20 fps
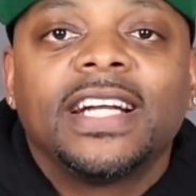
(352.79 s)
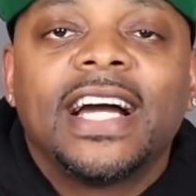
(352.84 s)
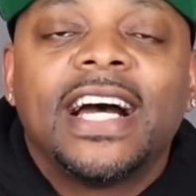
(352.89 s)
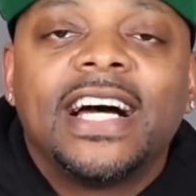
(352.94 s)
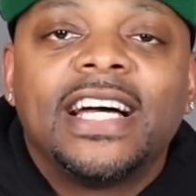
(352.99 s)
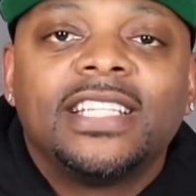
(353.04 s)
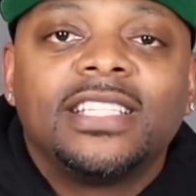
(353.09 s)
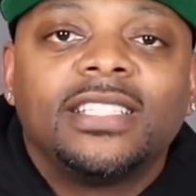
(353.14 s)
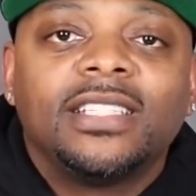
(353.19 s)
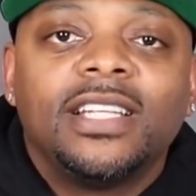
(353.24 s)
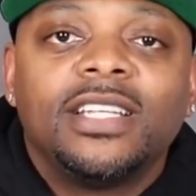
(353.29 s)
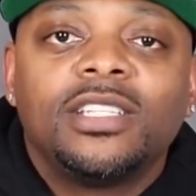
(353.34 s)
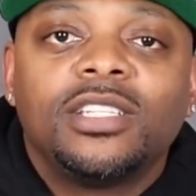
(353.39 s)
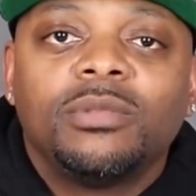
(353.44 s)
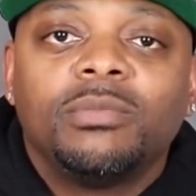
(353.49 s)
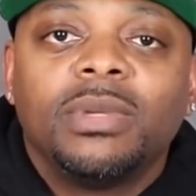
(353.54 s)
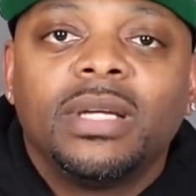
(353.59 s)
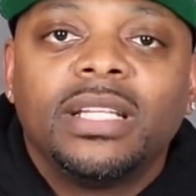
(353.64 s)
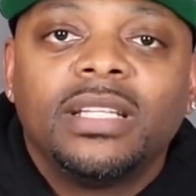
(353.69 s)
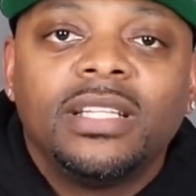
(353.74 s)
Guys,
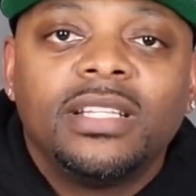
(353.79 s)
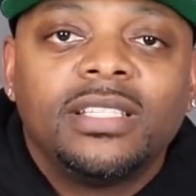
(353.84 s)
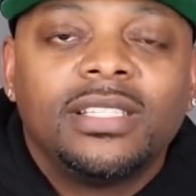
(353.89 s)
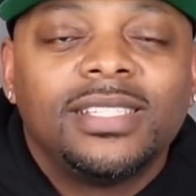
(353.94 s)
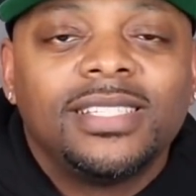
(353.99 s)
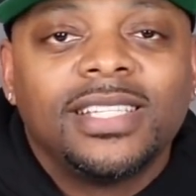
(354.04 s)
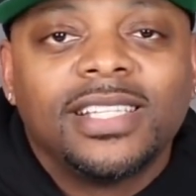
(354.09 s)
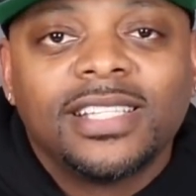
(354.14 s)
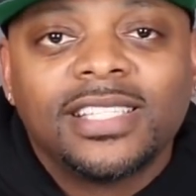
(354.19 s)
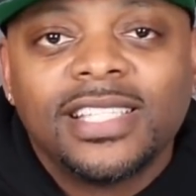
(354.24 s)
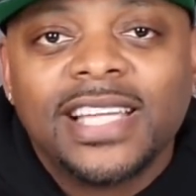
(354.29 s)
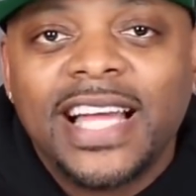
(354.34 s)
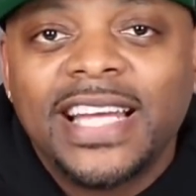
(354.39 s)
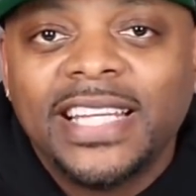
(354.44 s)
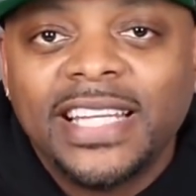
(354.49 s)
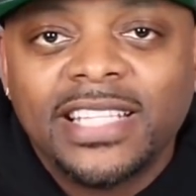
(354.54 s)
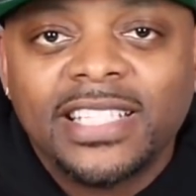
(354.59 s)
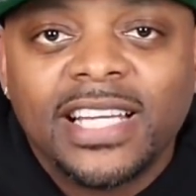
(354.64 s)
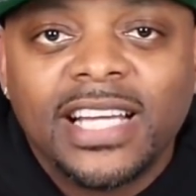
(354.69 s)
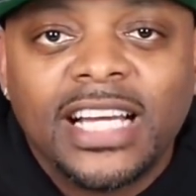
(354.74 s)
listen, man, this is
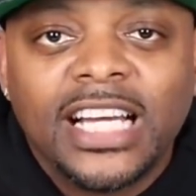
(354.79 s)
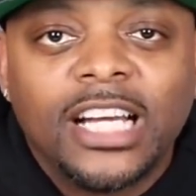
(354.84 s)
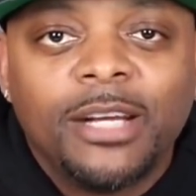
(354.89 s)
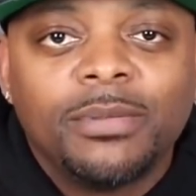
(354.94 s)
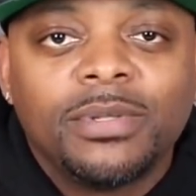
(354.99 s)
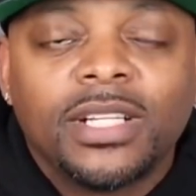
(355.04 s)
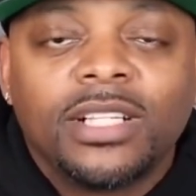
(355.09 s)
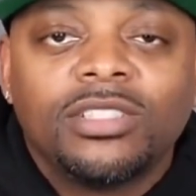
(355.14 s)
exciting times.